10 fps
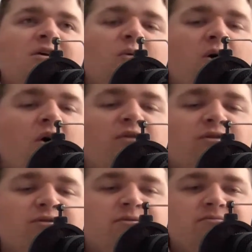
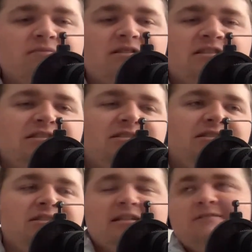over
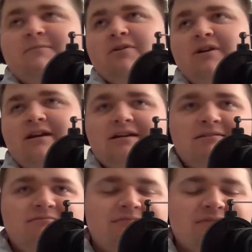
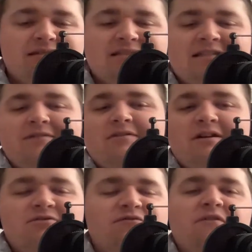
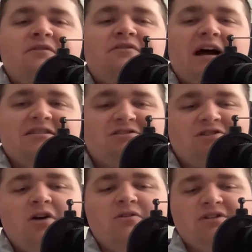
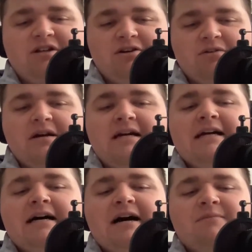$6,750,000 a year.
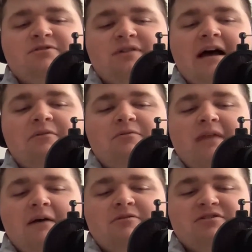So
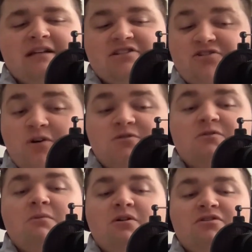that starts with
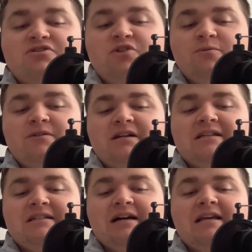Mark Stoops at
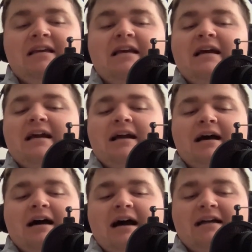Kentucky
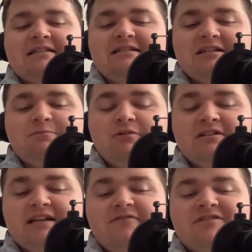at
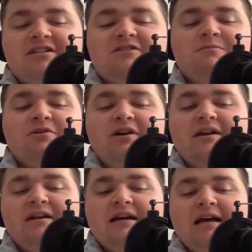$6.76
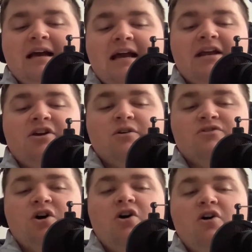million, and it goes
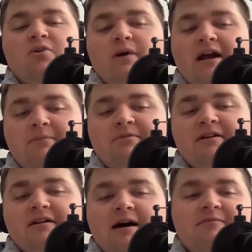all the way up
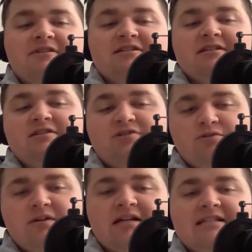then, obviously, to
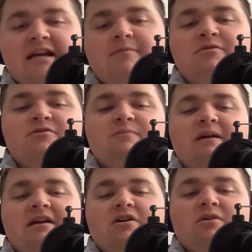Nick Saban, who's
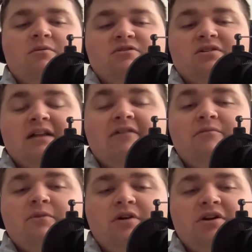making almost
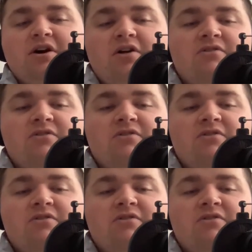$11 million